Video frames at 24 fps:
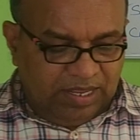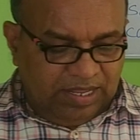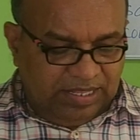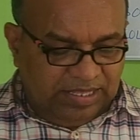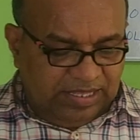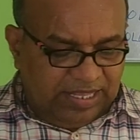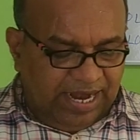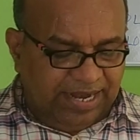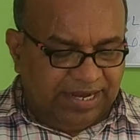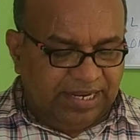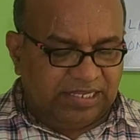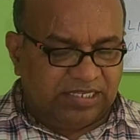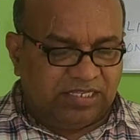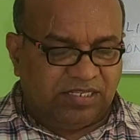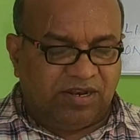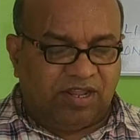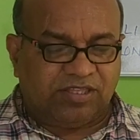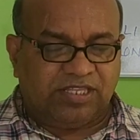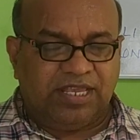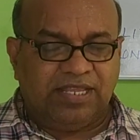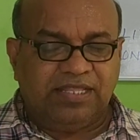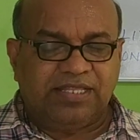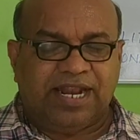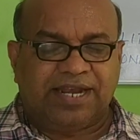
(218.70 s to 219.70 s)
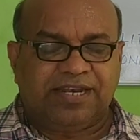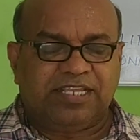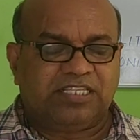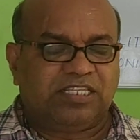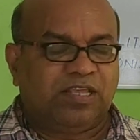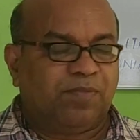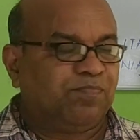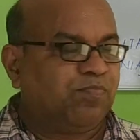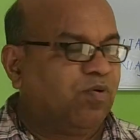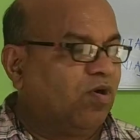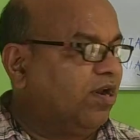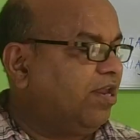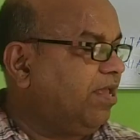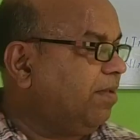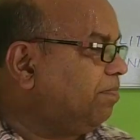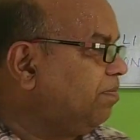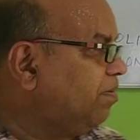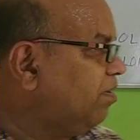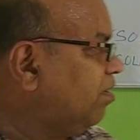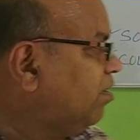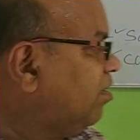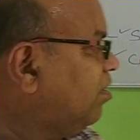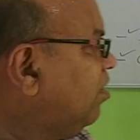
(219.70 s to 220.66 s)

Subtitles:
That is nothing, that is the polyp.